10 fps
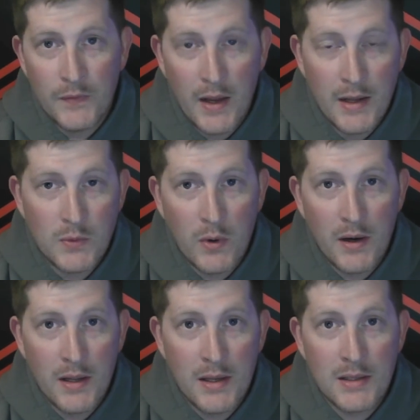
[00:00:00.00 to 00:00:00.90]
it is what
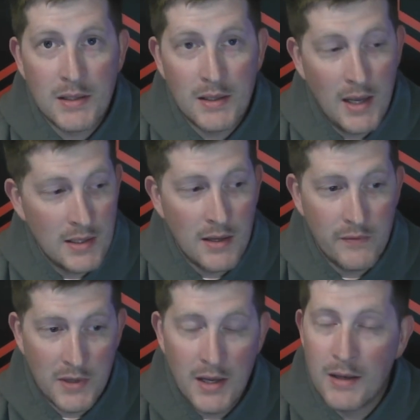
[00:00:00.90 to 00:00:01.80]
it is. As I've
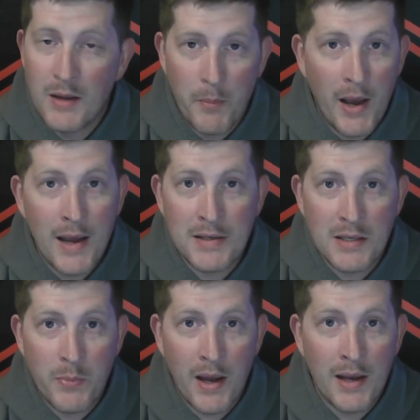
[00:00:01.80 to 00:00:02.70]
said, a pass is
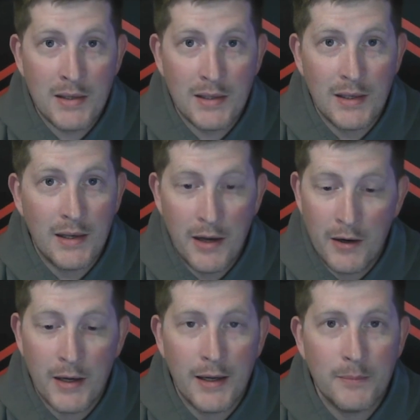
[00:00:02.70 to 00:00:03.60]
a pass, and here
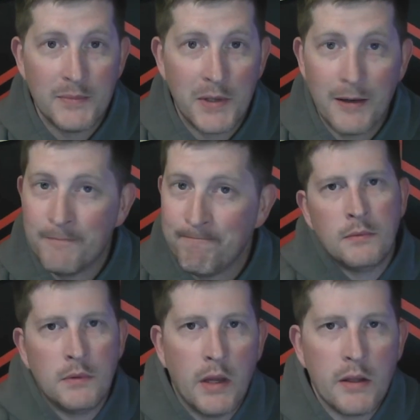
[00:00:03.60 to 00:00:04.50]
I am. So
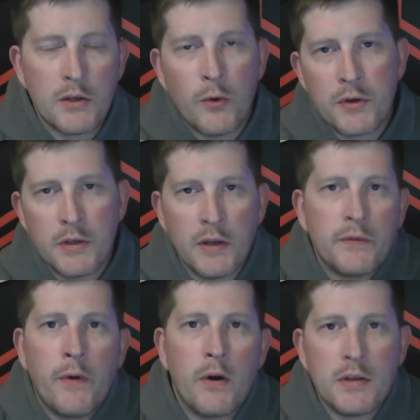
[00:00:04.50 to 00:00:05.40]
now this course does
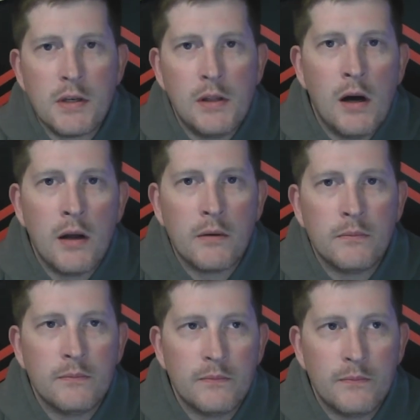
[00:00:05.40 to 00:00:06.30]
focus a lot
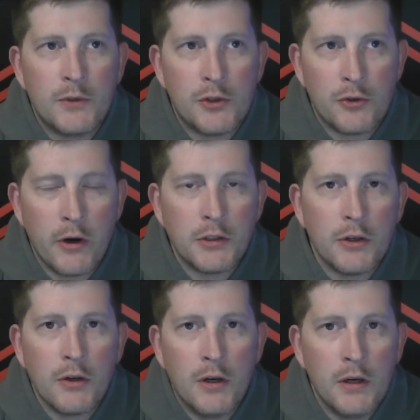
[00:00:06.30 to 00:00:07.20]

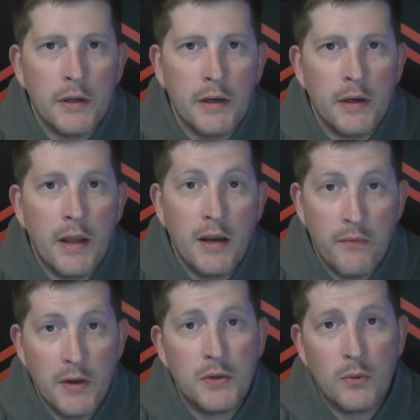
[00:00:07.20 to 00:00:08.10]
stricter on
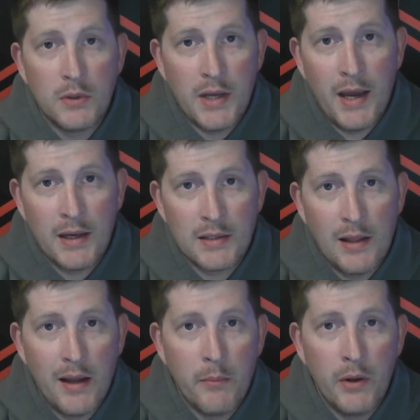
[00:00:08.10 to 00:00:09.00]
individual tax
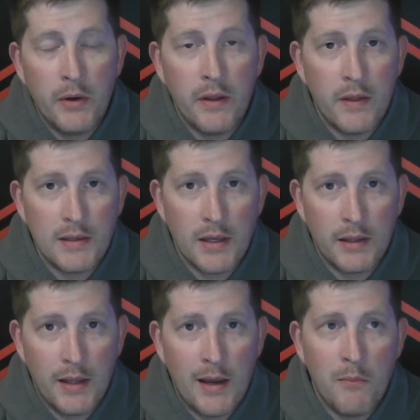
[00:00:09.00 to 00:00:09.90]
liability and things
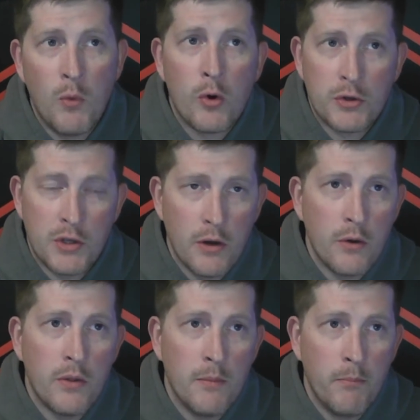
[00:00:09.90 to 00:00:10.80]
like that, more
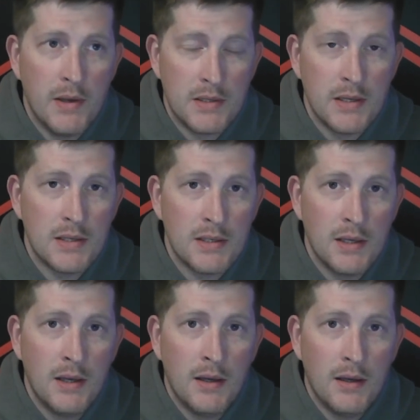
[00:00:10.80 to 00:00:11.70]
so than business
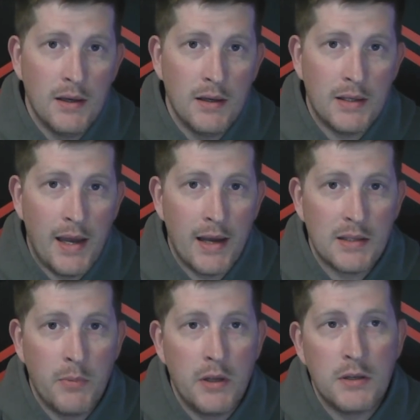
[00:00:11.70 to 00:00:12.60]
tax,
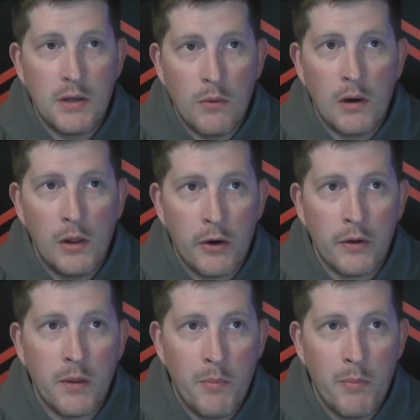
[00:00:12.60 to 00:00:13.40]
but you still want to learn the